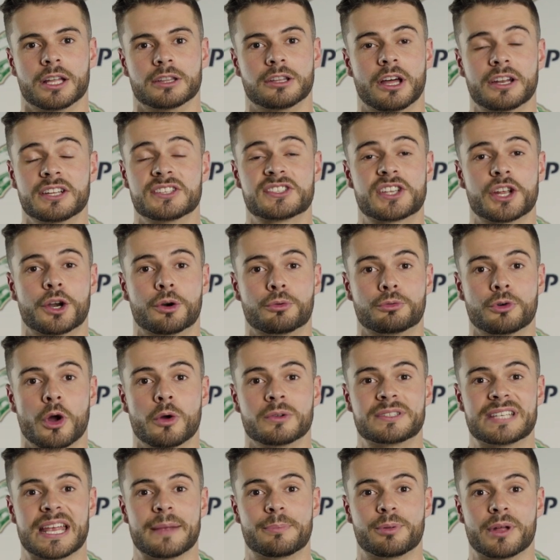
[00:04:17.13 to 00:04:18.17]
London's going to
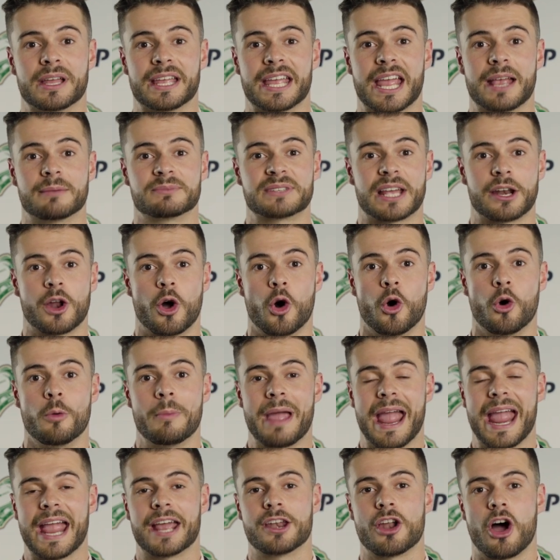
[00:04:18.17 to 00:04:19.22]
rotate playing games at home
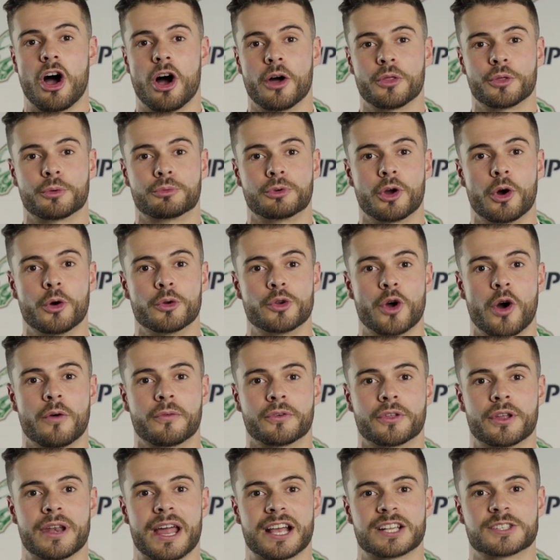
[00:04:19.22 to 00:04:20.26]
and on the road
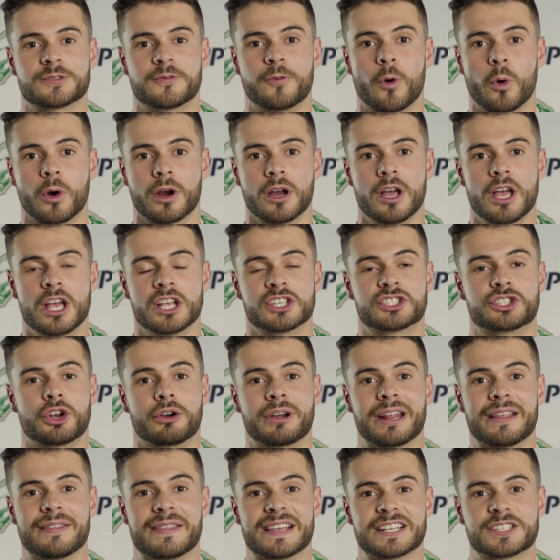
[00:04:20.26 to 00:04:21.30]
over the next four,
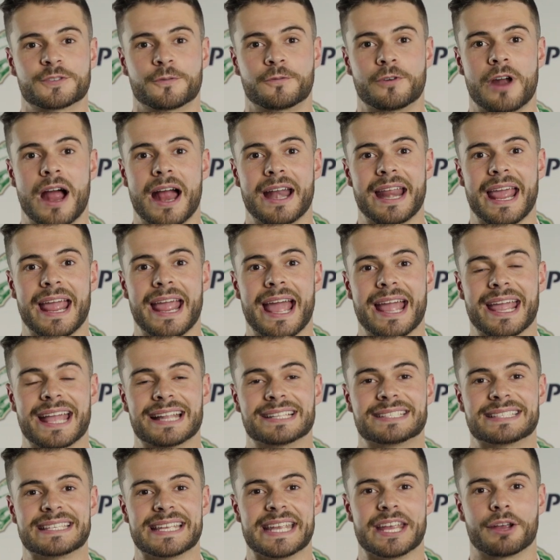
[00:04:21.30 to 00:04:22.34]
starting this Friday
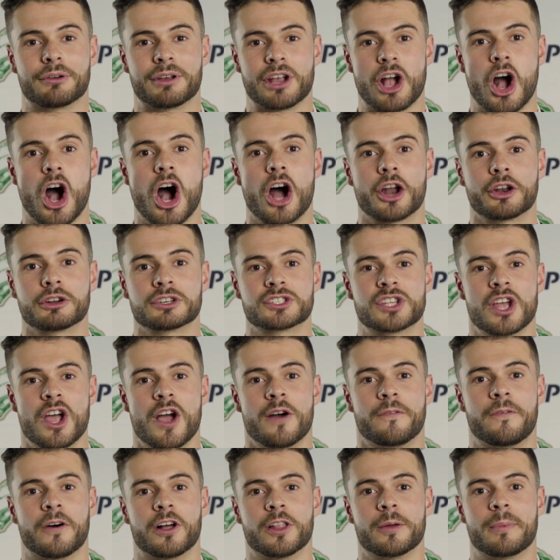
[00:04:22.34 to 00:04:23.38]
against the Erie Otters,
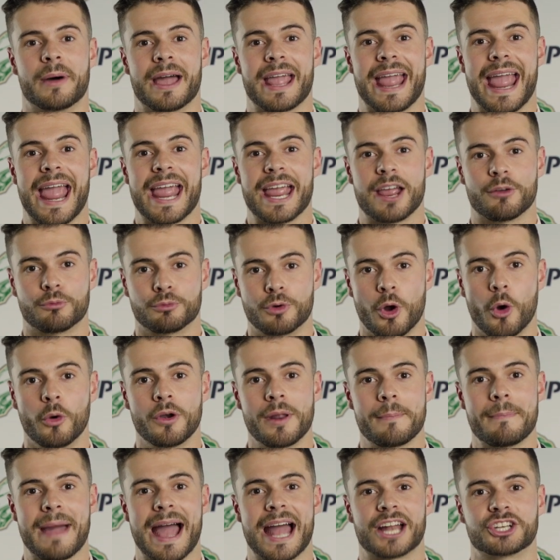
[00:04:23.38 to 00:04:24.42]
followed by a
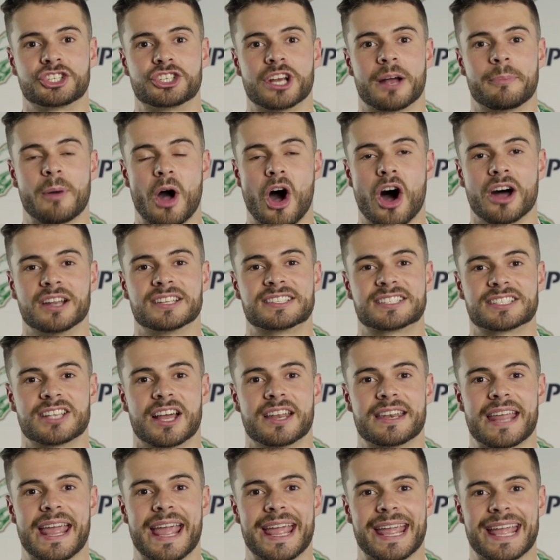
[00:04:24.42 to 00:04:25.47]
road matchup on
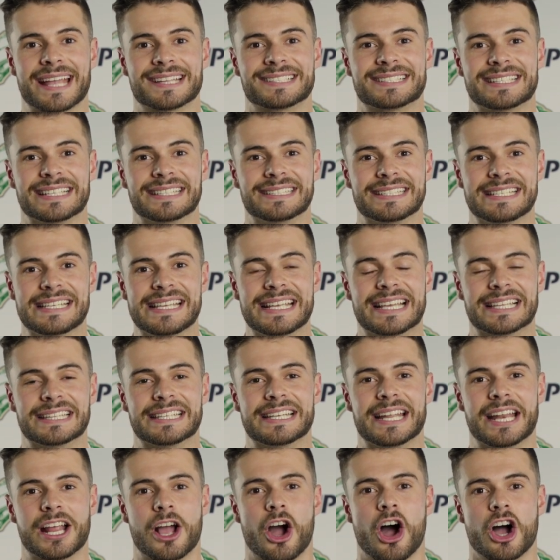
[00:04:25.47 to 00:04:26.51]
Sunday against the league
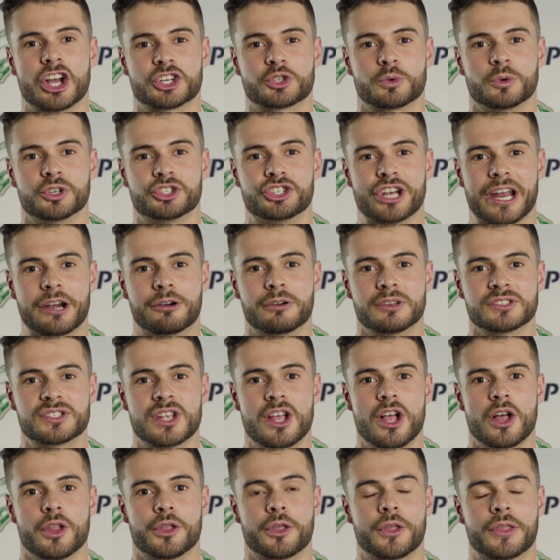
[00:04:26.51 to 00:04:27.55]
leading Oshawa Generals.
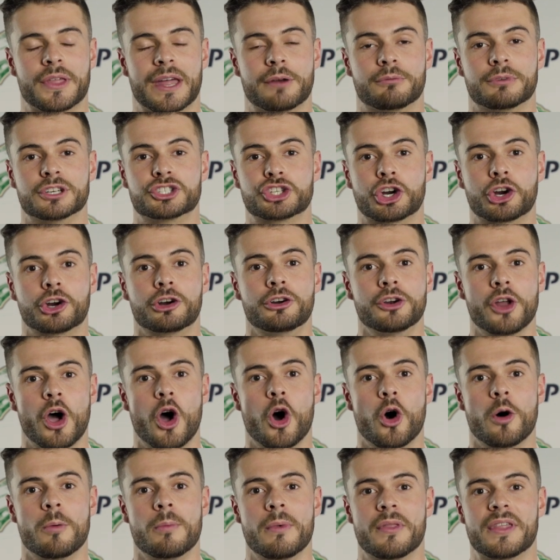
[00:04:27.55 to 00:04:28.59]
They'll then return
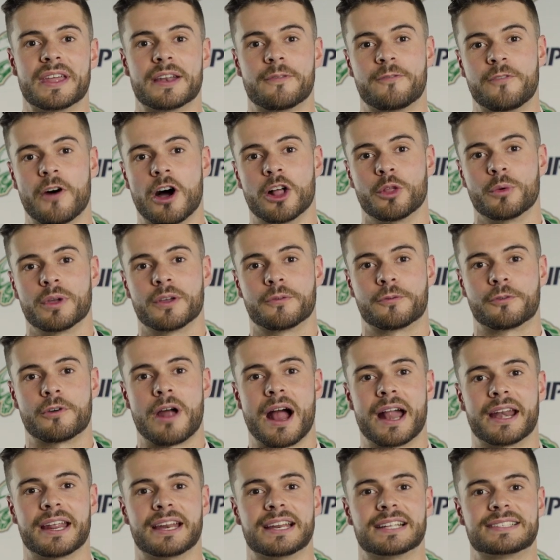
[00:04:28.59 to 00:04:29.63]
home that following
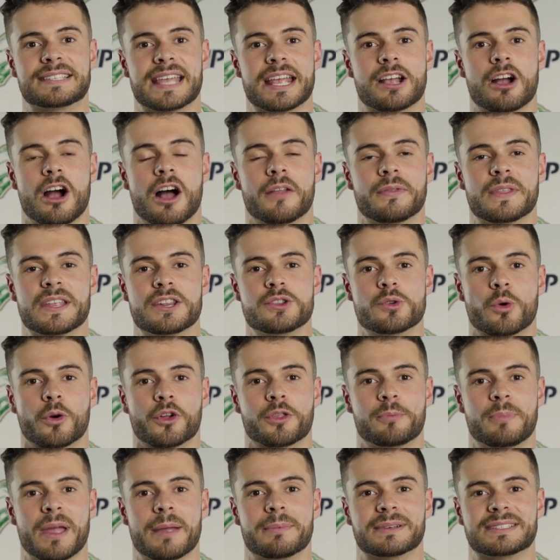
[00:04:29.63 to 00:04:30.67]
Friday to take on the
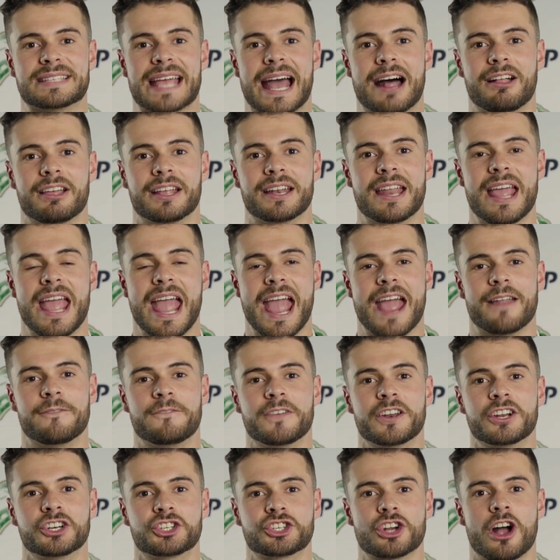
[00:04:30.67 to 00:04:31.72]
North Bay Battalion and
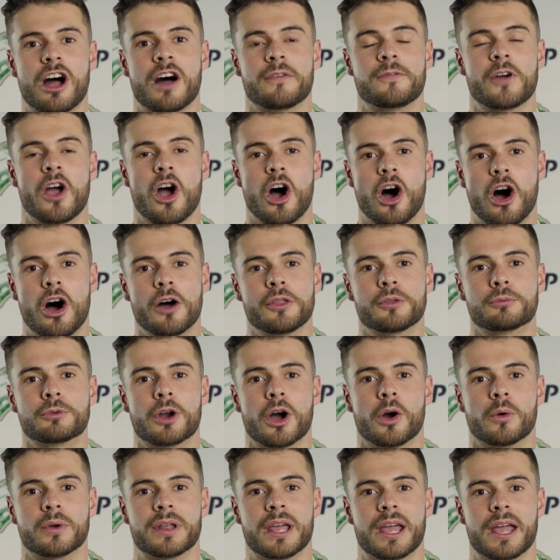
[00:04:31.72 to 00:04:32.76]
finish off on the
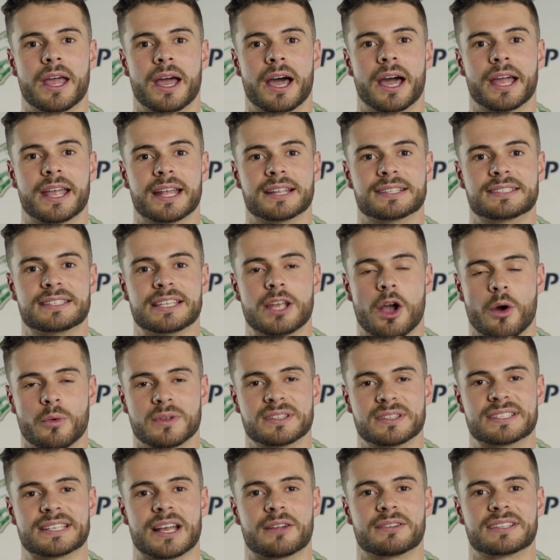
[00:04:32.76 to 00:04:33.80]
road against the
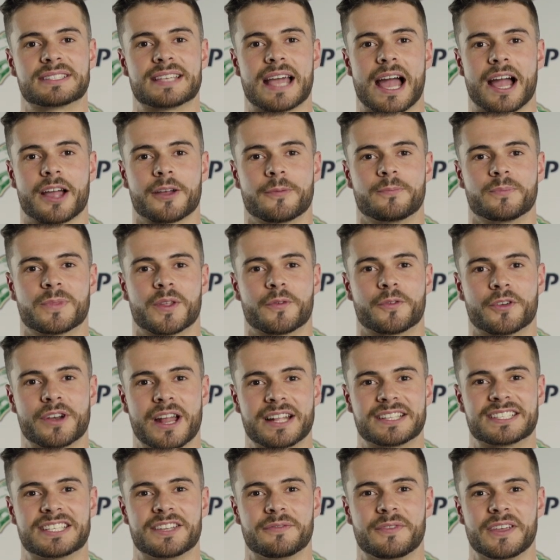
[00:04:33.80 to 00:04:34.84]
Owen Sound attack. For
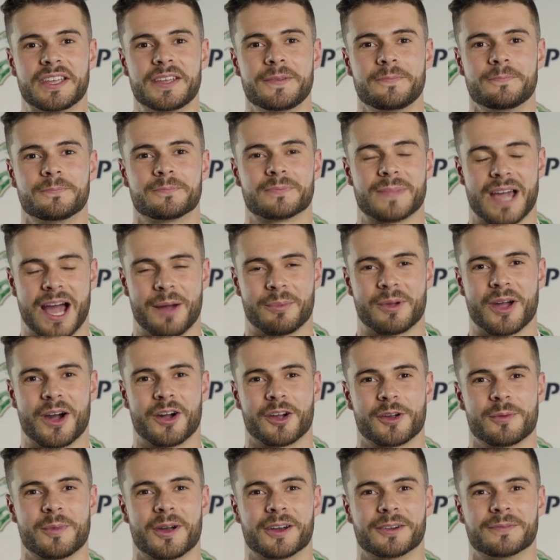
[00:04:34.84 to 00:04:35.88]
Knights TV, I'm Kyle
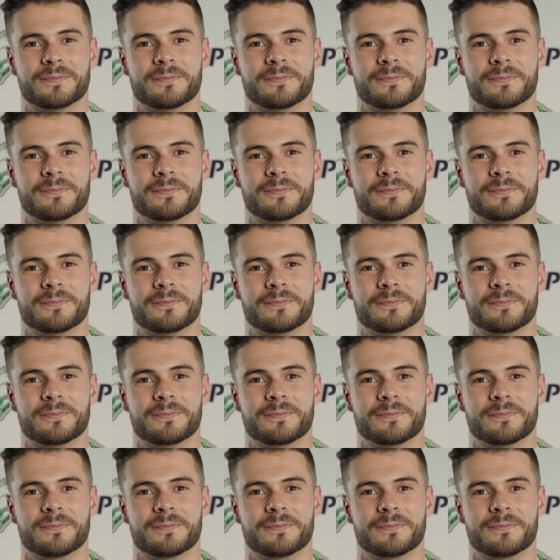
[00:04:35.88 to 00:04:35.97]
Gomard.